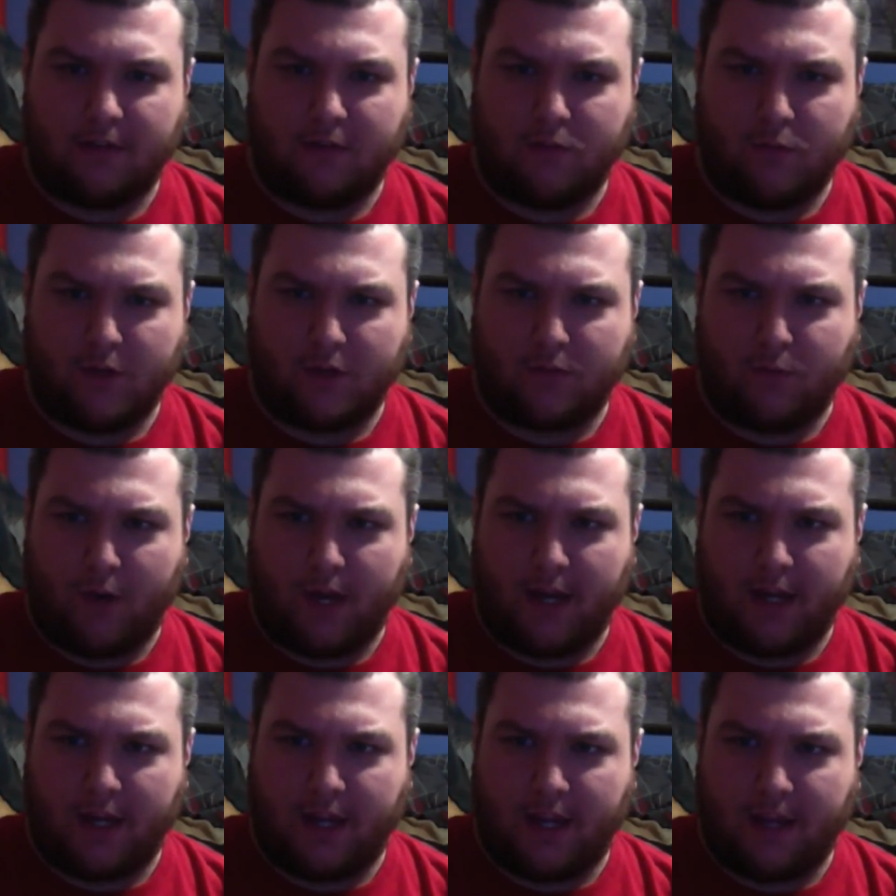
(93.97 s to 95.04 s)
which we
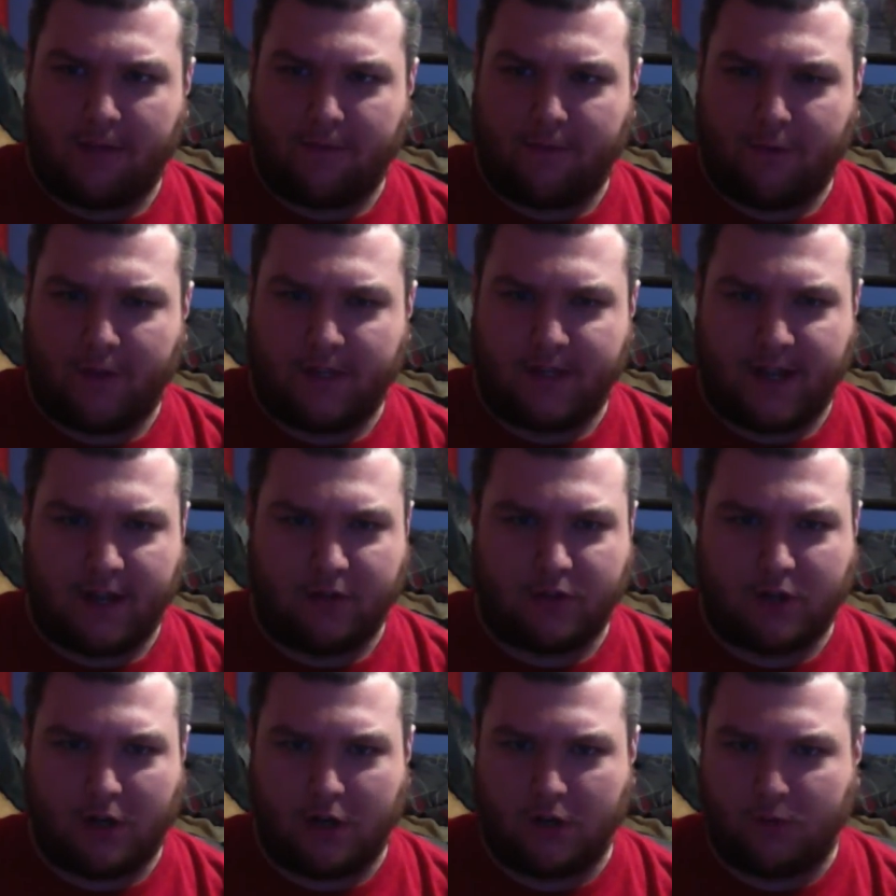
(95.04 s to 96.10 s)
didn't get for the Dino
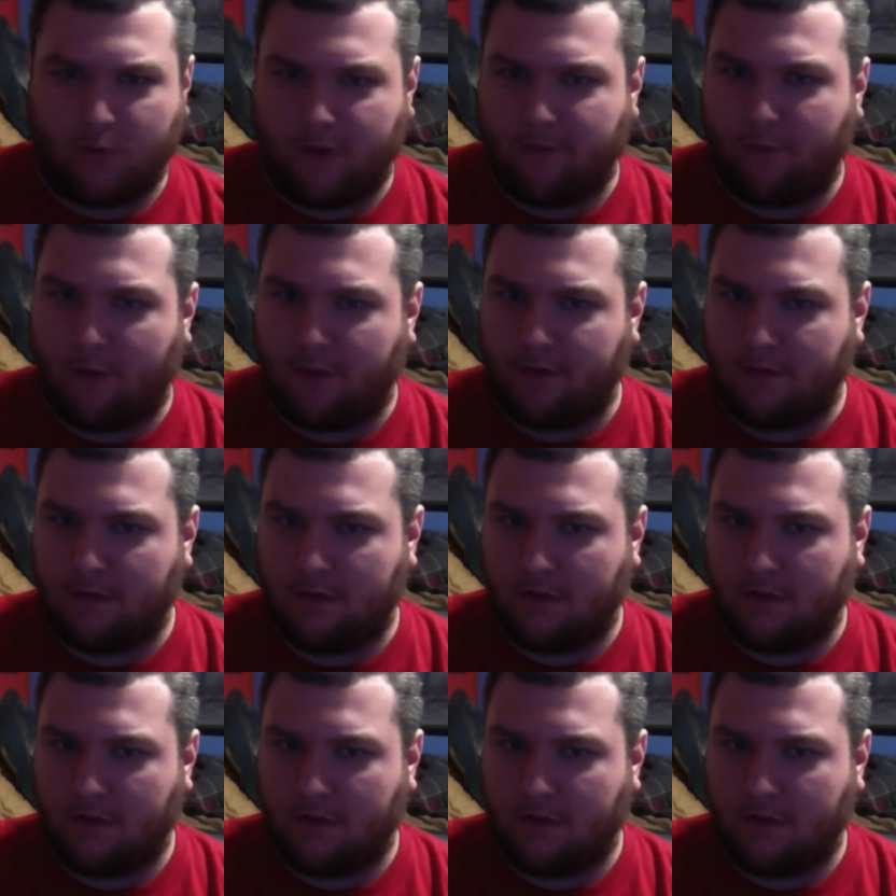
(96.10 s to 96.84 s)
Charge Wave 1